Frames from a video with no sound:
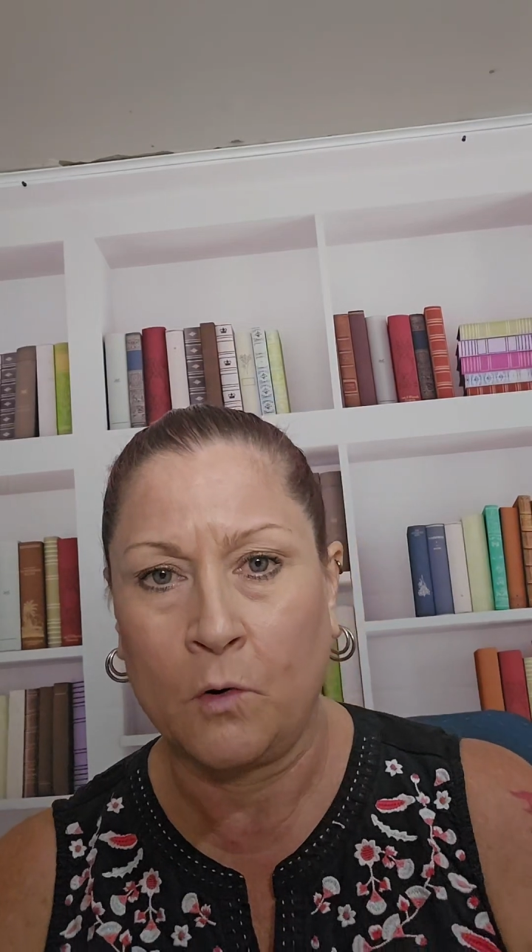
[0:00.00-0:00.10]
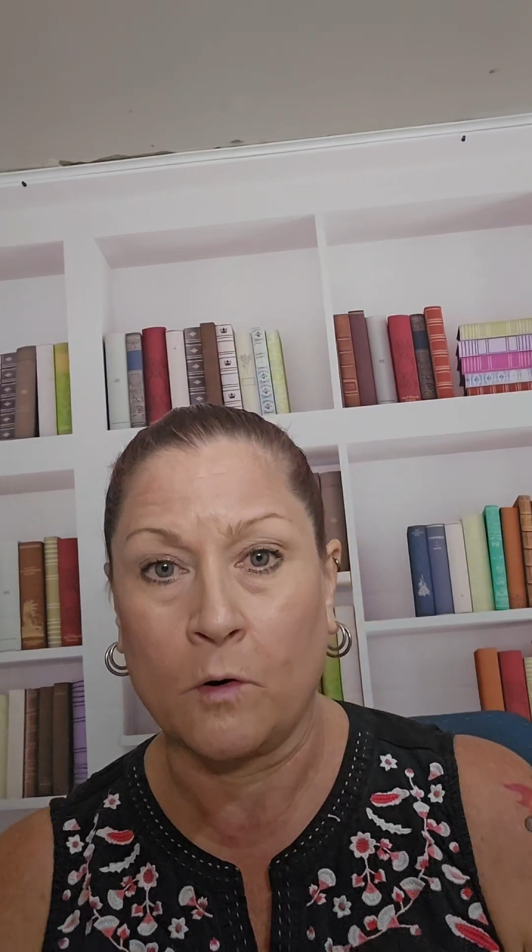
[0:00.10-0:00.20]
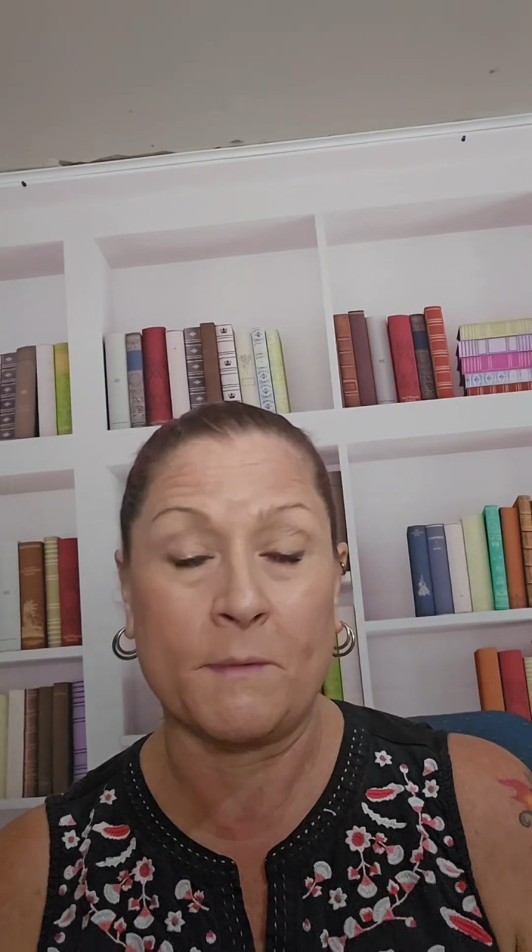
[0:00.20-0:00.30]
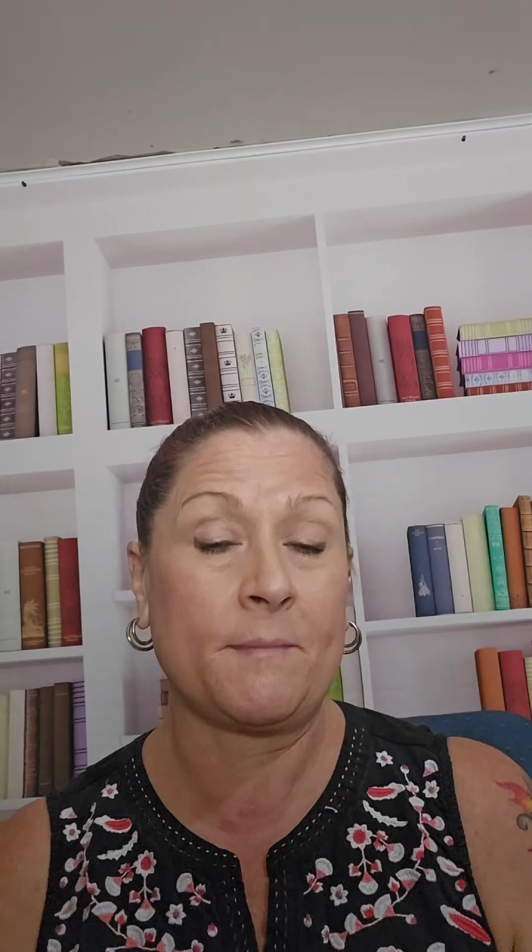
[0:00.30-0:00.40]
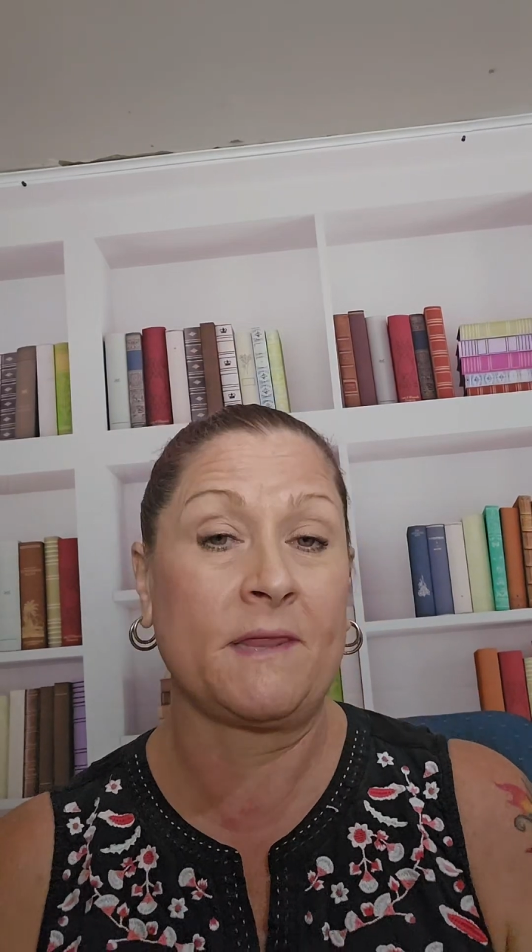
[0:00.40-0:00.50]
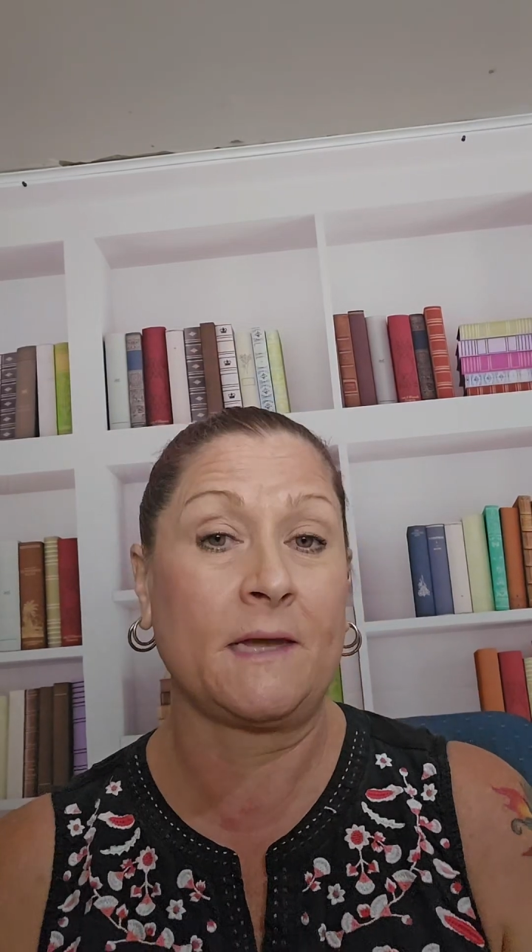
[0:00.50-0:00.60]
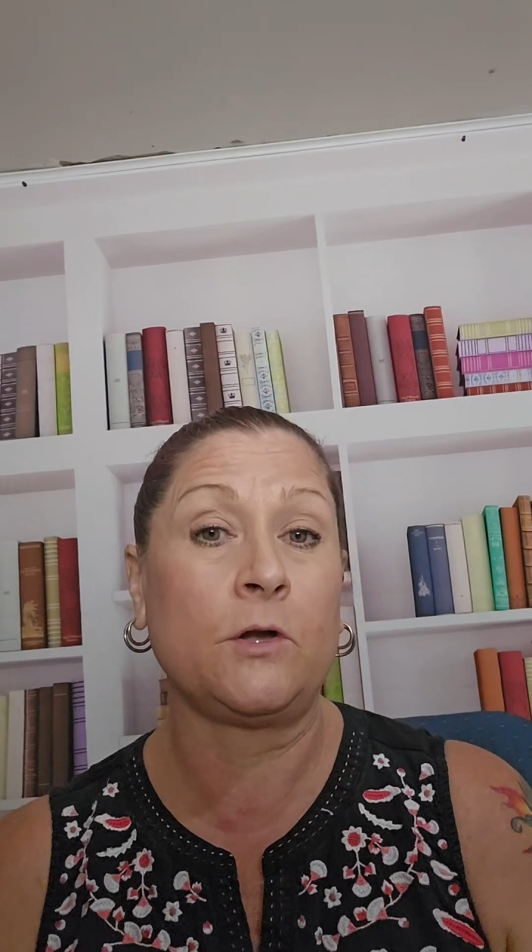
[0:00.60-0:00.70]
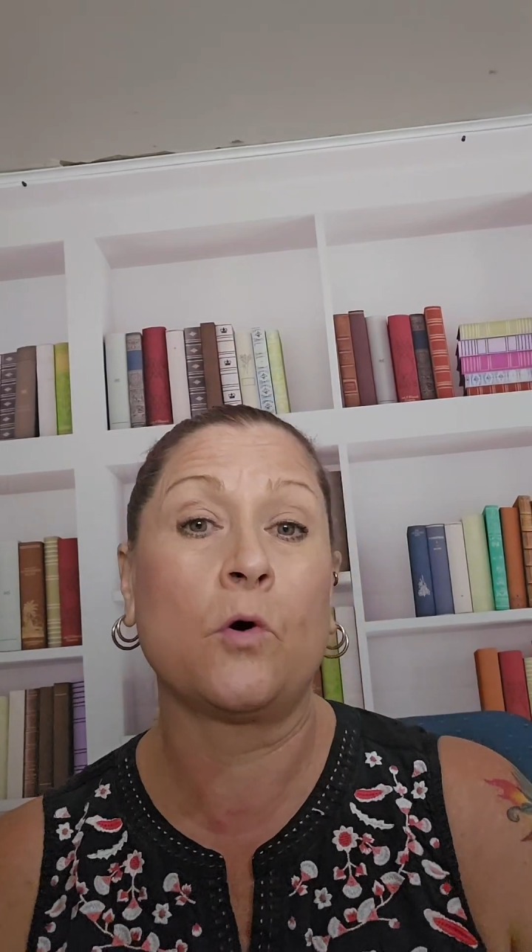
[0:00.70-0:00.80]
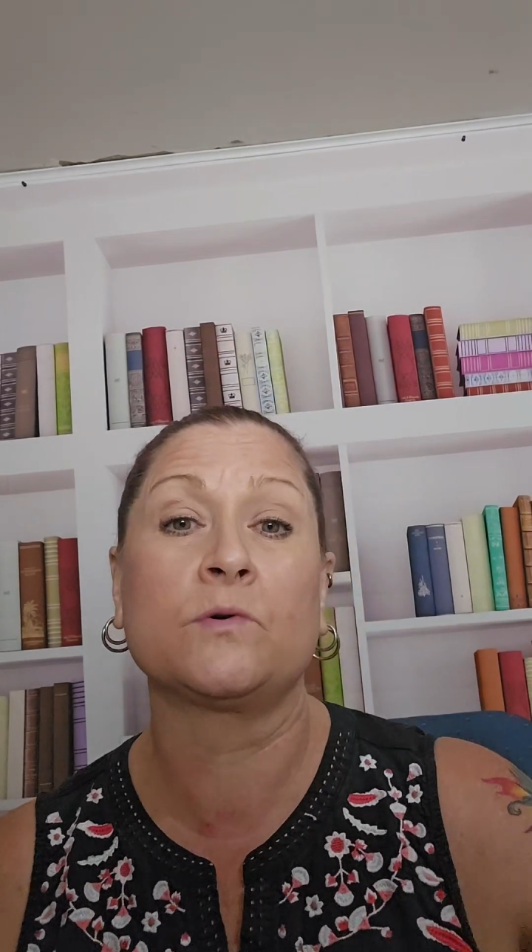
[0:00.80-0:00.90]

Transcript: Or maybe they know